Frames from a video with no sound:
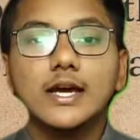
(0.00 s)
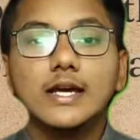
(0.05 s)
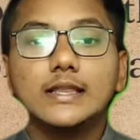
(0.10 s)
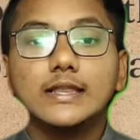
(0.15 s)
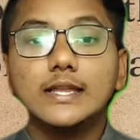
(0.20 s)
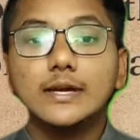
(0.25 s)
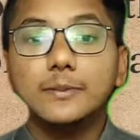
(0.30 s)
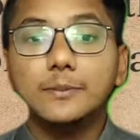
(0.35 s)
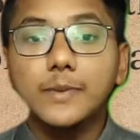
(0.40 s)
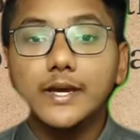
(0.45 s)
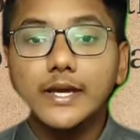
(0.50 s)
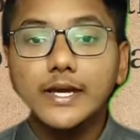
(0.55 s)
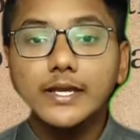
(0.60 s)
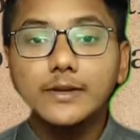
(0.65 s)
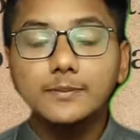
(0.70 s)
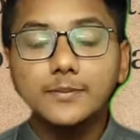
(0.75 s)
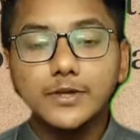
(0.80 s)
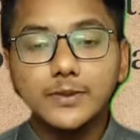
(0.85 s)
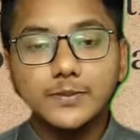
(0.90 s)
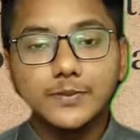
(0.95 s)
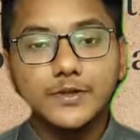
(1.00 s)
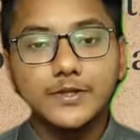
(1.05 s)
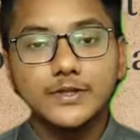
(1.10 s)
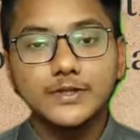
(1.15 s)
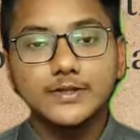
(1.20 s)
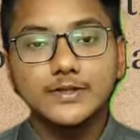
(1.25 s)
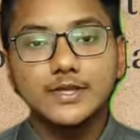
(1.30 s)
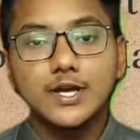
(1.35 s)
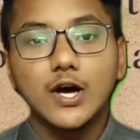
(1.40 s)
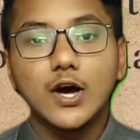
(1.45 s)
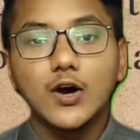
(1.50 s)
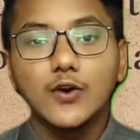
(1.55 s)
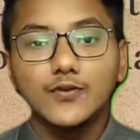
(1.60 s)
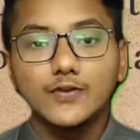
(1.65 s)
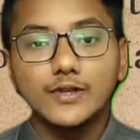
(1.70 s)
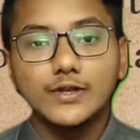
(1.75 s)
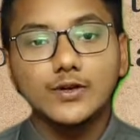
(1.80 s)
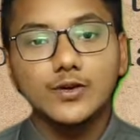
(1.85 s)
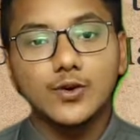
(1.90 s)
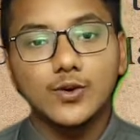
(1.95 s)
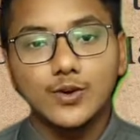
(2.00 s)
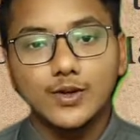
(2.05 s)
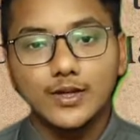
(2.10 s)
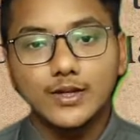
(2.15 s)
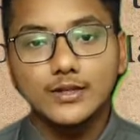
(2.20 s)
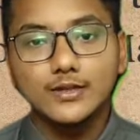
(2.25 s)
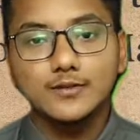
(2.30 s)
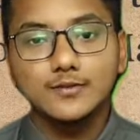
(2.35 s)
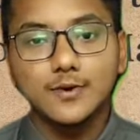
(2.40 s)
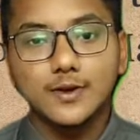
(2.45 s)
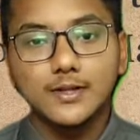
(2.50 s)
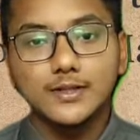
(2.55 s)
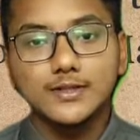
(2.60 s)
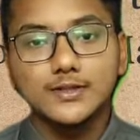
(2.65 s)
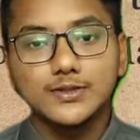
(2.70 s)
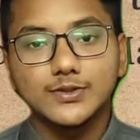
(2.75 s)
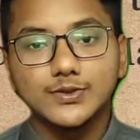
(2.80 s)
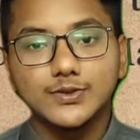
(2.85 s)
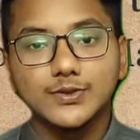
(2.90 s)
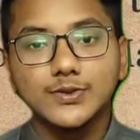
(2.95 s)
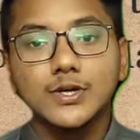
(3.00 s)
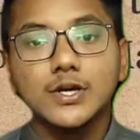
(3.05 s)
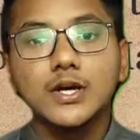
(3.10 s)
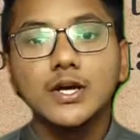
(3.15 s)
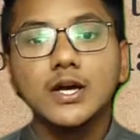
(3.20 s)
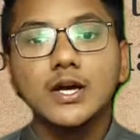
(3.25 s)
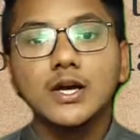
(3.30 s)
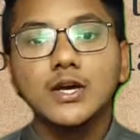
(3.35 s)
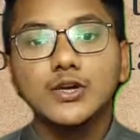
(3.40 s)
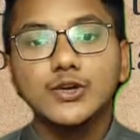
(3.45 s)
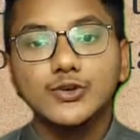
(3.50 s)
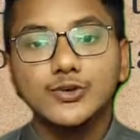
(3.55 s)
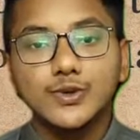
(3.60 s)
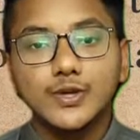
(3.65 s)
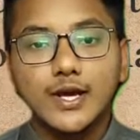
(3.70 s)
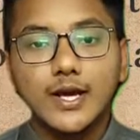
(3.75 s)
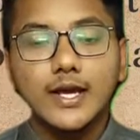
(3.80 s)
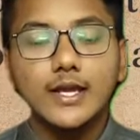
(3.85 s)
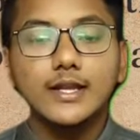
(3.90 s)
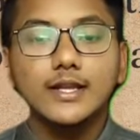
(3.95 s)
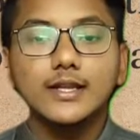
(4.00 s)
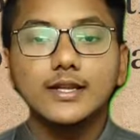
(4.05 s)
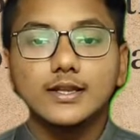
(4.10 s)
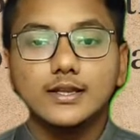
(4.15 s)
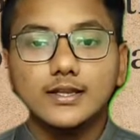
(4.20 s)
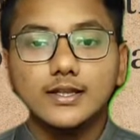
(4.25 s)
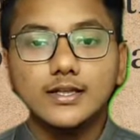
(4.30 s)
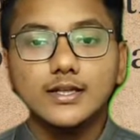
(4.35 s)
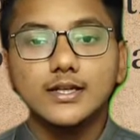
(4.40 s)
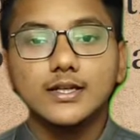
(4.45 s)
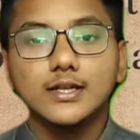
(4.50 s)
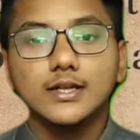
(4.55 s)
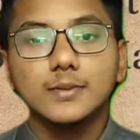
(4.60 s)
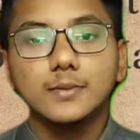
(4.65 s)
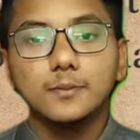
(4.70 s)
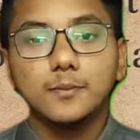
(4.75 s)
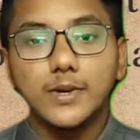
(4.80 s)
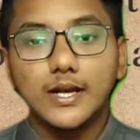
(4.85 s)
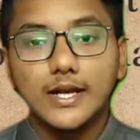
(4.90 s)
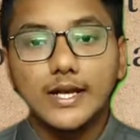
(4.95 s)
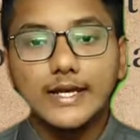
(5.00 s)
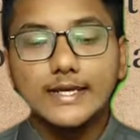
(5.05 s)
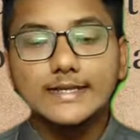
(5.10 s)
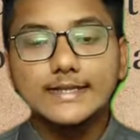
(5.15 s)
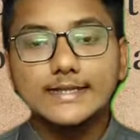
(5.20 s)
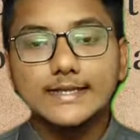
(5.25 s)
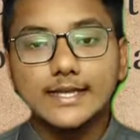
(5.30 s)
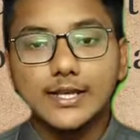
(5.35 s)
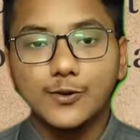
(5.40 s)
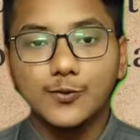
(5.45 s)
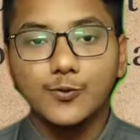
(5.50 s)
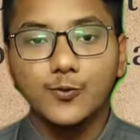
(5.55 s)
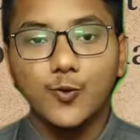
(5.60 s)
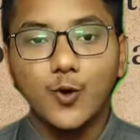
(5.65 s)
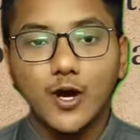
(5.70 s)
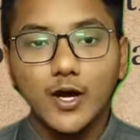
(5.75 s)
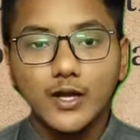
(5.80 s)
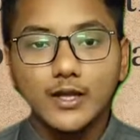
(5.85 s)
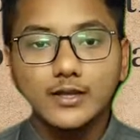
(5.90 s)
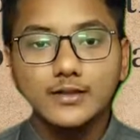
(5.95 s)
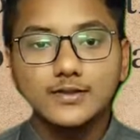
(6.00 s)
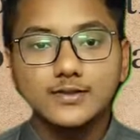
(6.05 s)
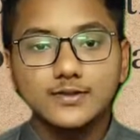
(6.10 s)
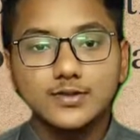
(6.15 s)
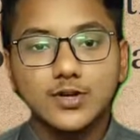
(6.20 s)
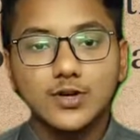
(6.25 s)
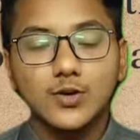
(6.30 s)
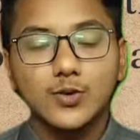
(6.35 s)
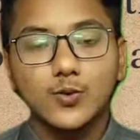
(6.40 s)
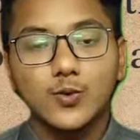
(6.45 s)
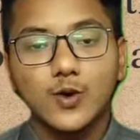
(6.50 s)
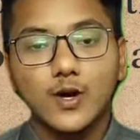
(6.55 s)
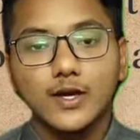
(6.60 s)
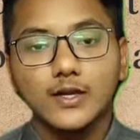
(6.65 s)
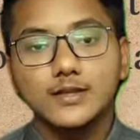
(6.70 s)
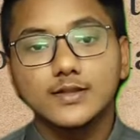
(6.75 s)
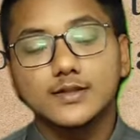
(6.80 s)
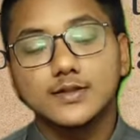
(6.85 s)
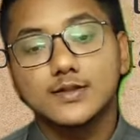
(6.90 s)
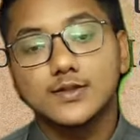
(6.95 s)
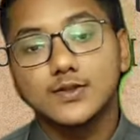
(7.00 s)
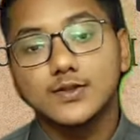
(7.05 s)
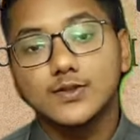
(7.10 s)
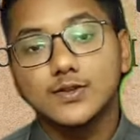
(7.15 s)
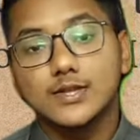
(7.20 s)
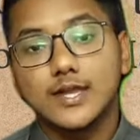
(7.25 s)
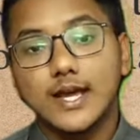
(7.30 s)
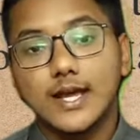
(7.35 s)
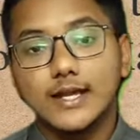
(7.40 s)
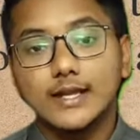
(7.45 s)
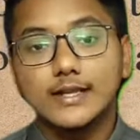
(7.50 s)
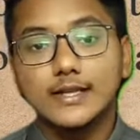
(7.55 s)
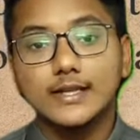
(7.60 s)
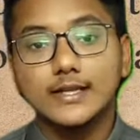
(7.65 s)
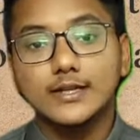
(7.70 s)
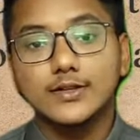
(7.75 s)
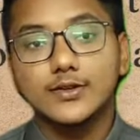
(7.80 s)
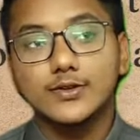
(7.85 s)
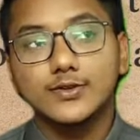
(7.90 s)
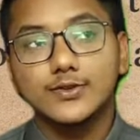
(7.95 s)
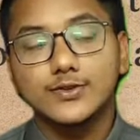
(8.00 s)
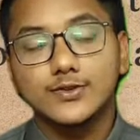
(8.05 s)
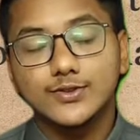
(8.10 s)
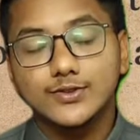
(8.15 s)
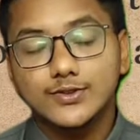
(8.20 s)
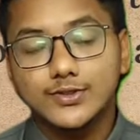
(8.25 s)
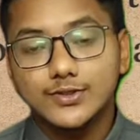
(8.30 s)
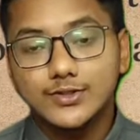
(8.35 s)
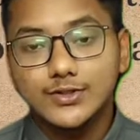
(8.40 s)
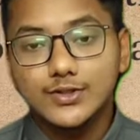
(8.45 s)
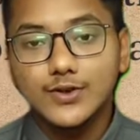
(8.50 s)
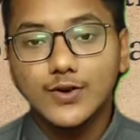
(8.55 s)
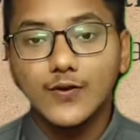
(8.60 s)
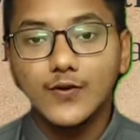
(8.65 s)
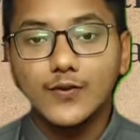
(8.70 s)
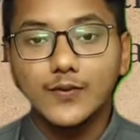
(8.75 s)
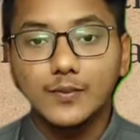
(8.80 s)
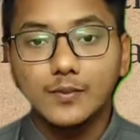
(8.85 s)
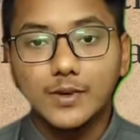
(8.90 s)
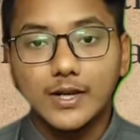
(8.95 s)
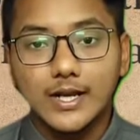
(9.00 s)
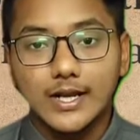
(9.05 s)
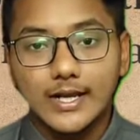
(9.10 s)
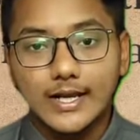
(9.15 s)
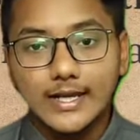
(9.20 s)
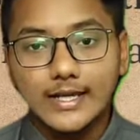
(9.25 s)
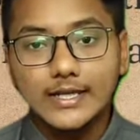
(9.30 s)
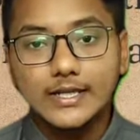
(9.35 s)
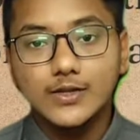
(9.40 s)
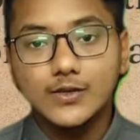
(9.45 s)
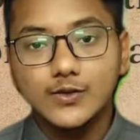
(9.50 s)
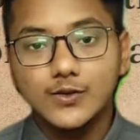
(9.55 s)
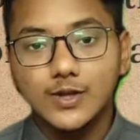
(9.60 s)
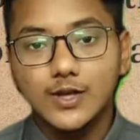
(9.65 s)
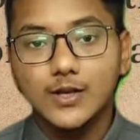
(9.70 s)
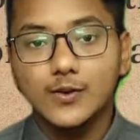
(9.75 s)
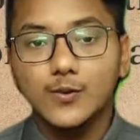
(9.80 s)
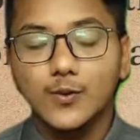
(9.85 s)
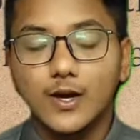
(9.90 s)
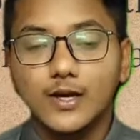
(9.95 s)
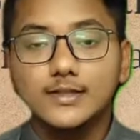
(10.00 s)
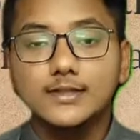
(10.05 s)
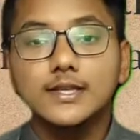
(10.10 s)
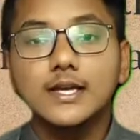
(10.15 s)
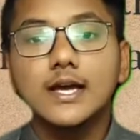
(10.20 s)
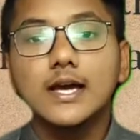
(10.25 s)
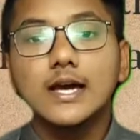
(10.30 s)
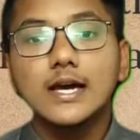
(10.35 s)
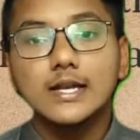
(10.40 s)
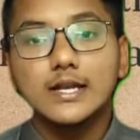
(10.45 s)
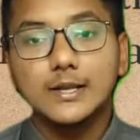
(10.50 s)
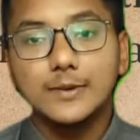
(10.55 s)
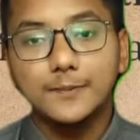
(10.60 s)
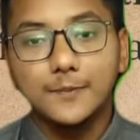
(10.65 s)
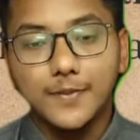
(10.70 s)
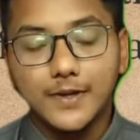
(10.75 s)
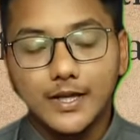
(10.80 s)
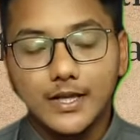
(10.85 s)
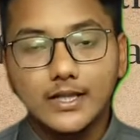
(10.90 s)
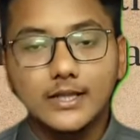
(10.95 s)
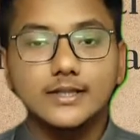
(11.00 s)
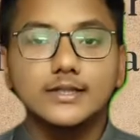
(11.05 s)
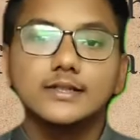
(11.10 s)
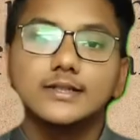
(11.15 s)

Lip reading: The main purpose of the Congress was to unite the Malays in one strong voice so that the constitution of Malayan Union was repealed.